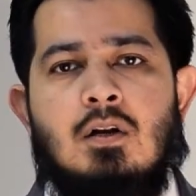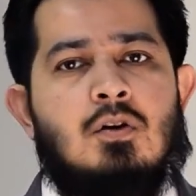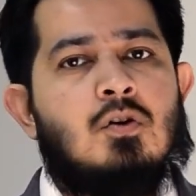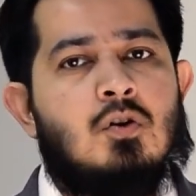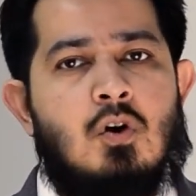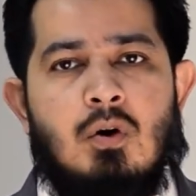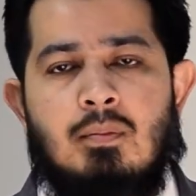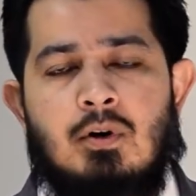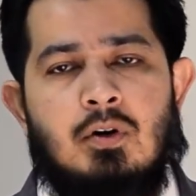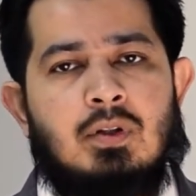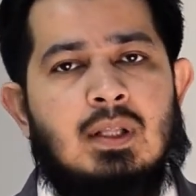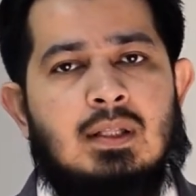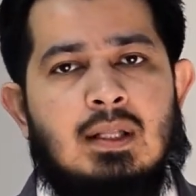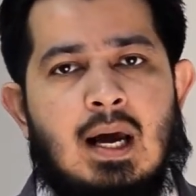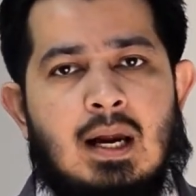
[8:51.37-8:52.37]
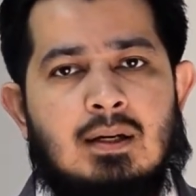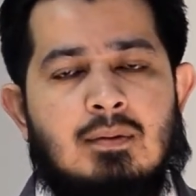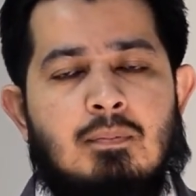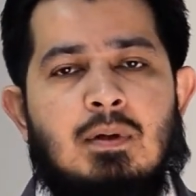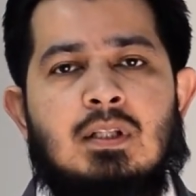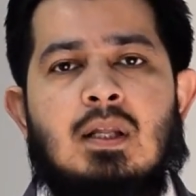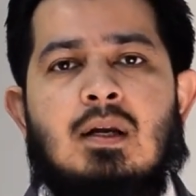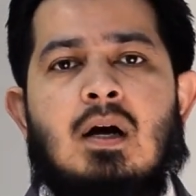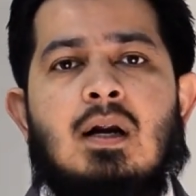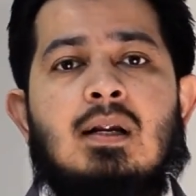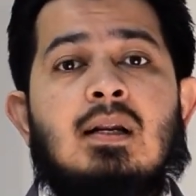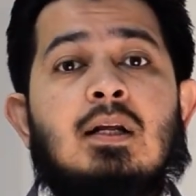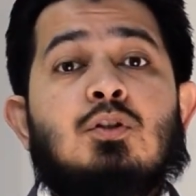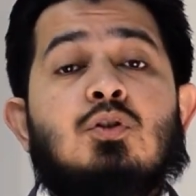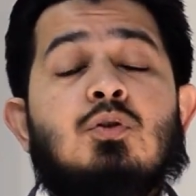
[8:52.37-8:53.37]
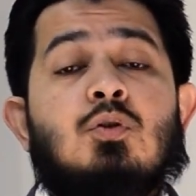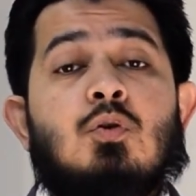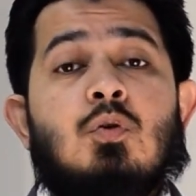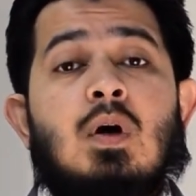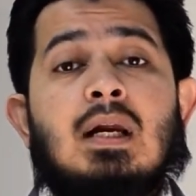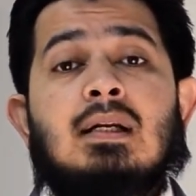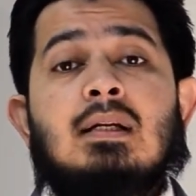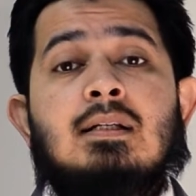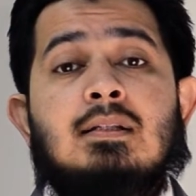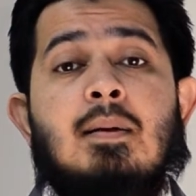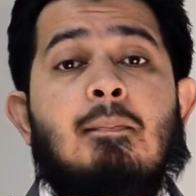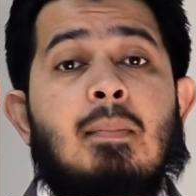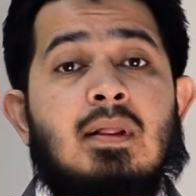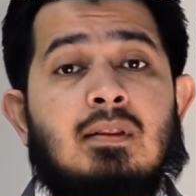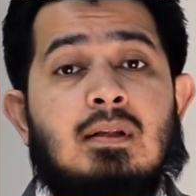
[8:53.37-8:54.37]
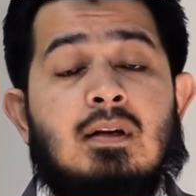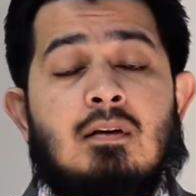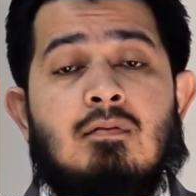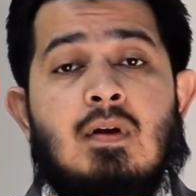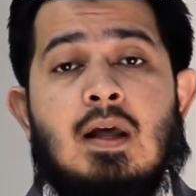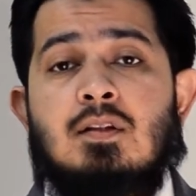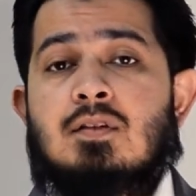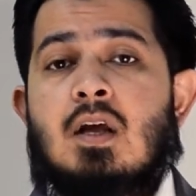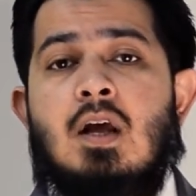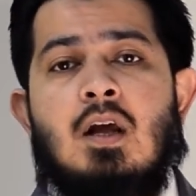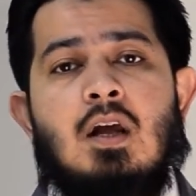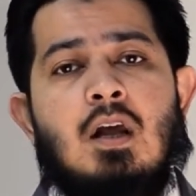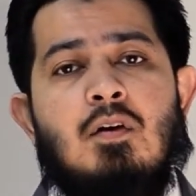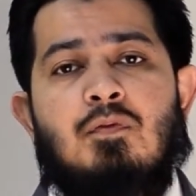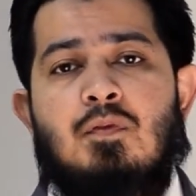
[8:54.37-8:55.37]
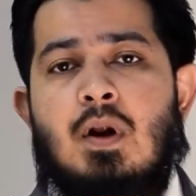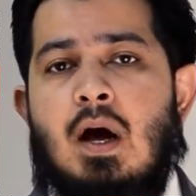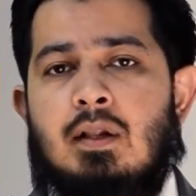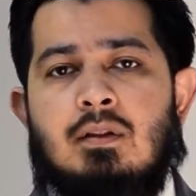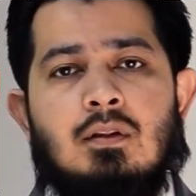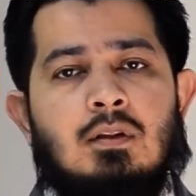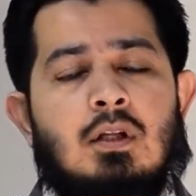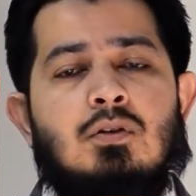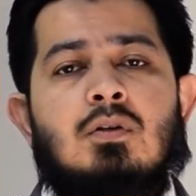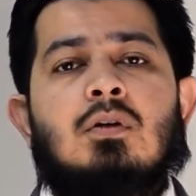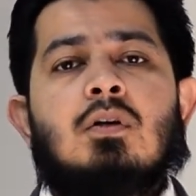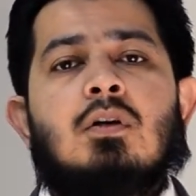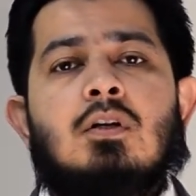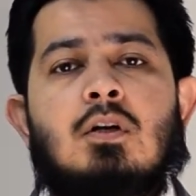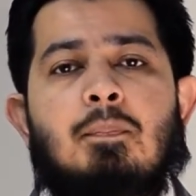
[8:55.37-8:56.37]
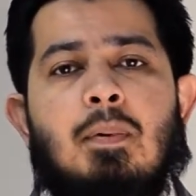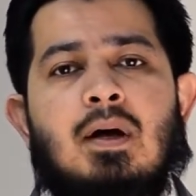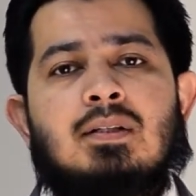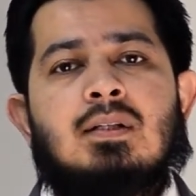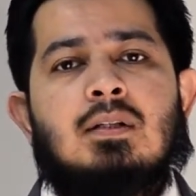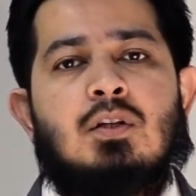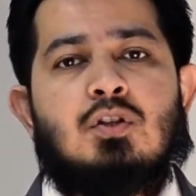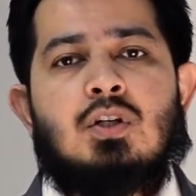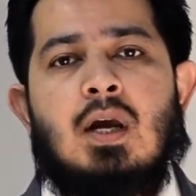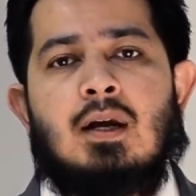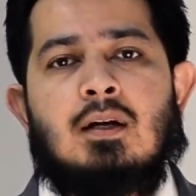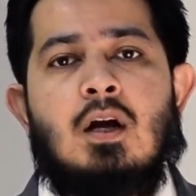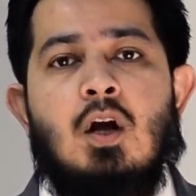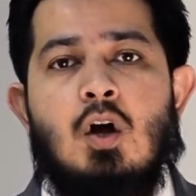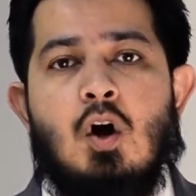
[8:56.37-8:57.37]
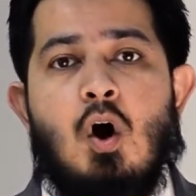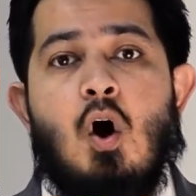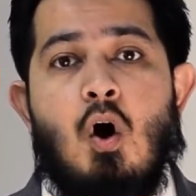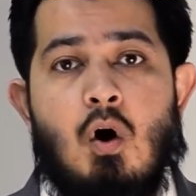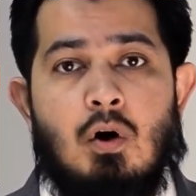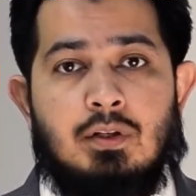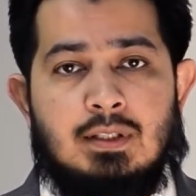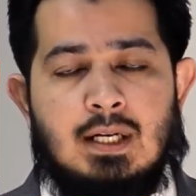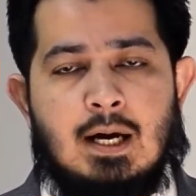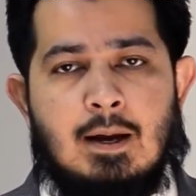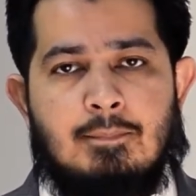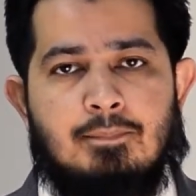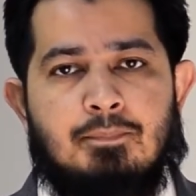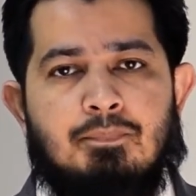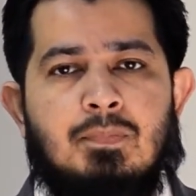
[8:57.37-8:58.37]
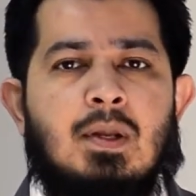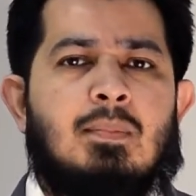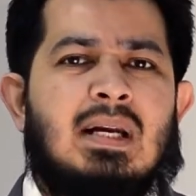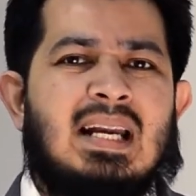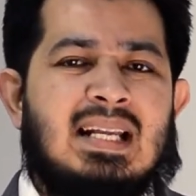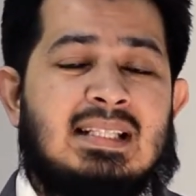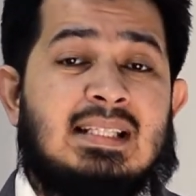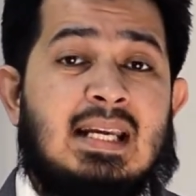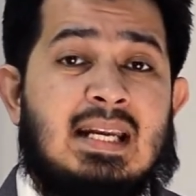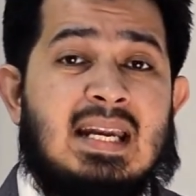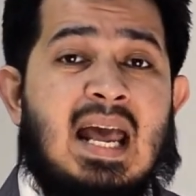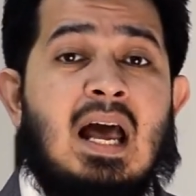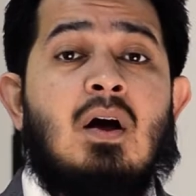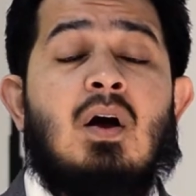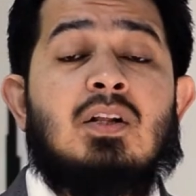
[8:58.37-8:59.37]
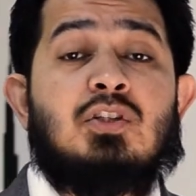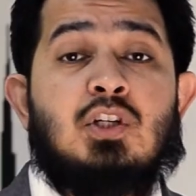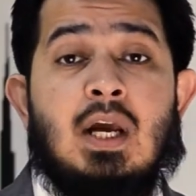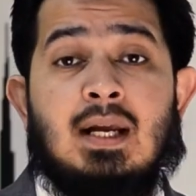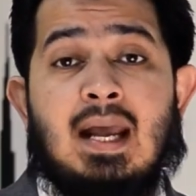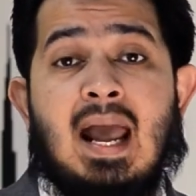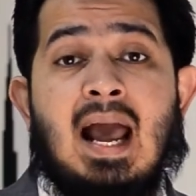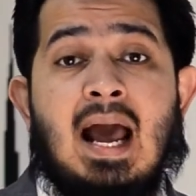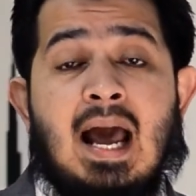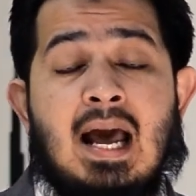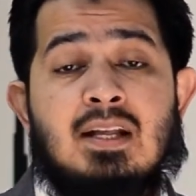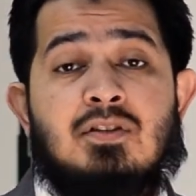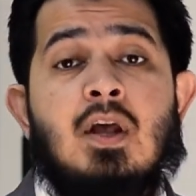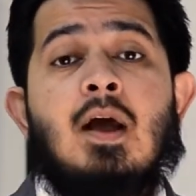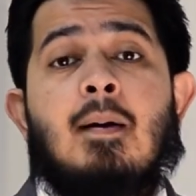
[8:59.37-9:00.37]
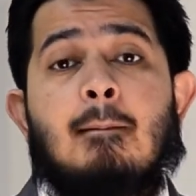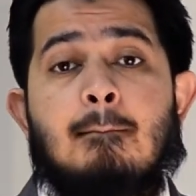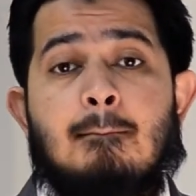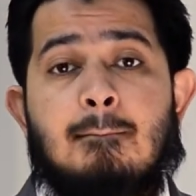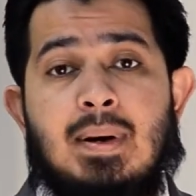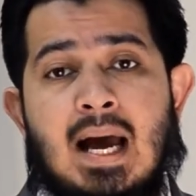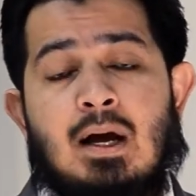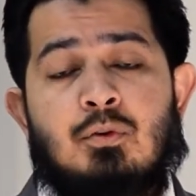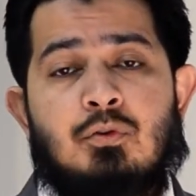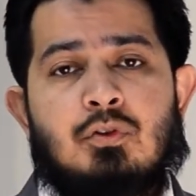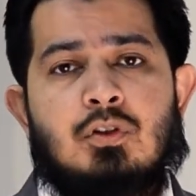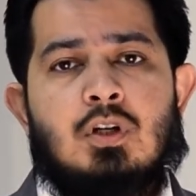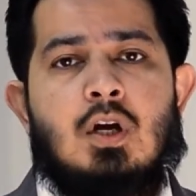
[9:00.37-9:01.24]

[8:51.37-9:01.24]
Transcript: No more than that. But they gotta let you know at least a month in advance. If not, then you're gonna deposit the check on time. But let's say now a check has bounced